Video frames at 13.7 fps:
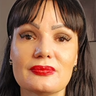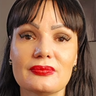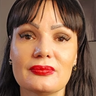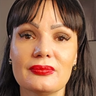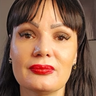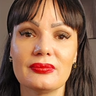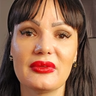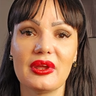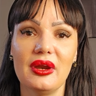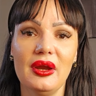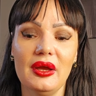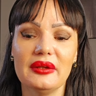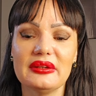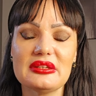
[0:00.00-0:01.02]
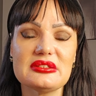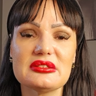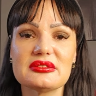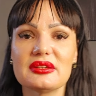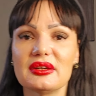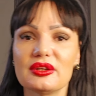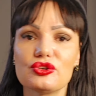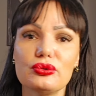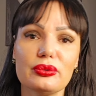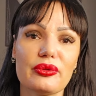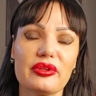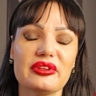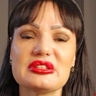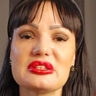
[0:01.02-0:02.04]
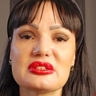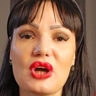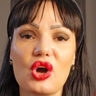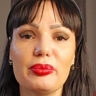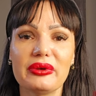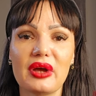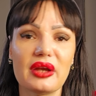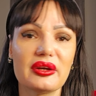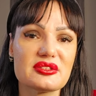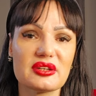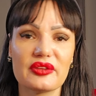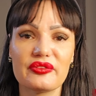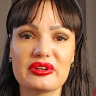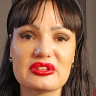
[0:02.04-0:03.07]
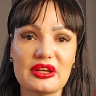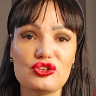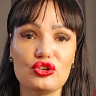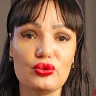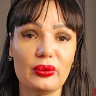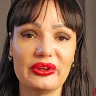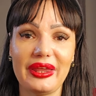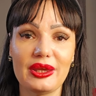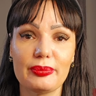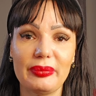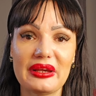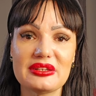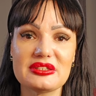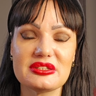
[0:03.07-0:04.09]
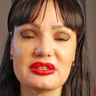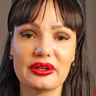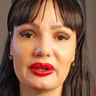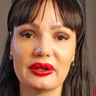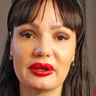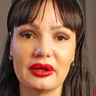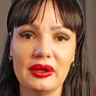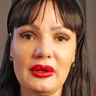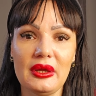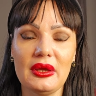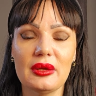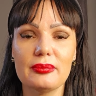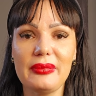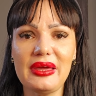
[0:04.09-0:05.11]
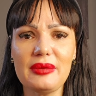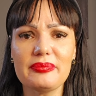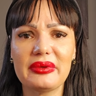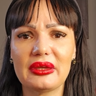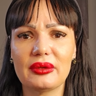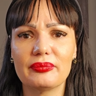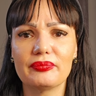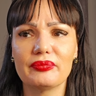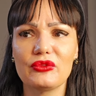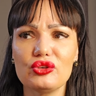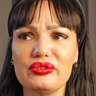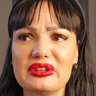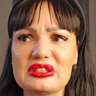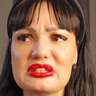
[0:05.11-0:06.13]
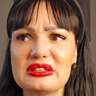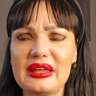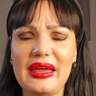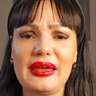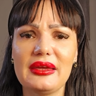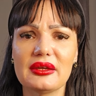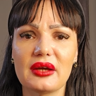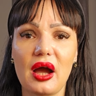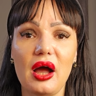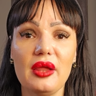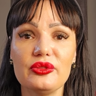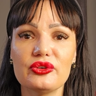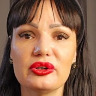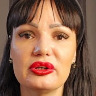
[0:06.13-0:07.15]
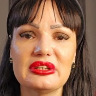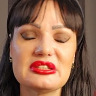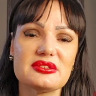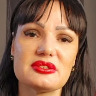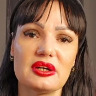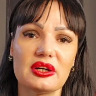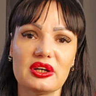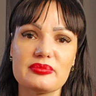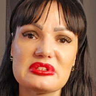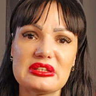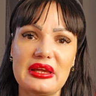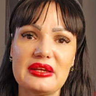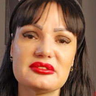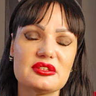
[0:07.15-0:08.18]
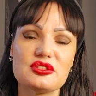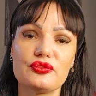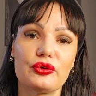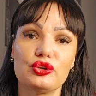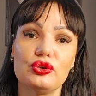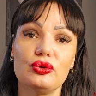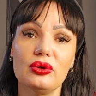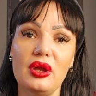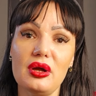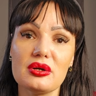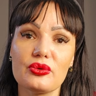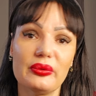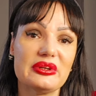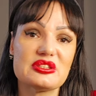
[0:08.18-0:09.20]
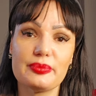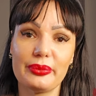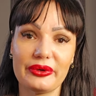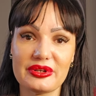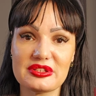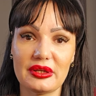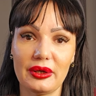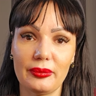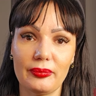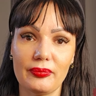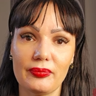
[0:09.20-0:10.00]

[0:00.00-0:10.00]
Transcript: This is the truth. This is open, honest conversation will take place here. Maybe you were staying under these circumstances for too long with this person.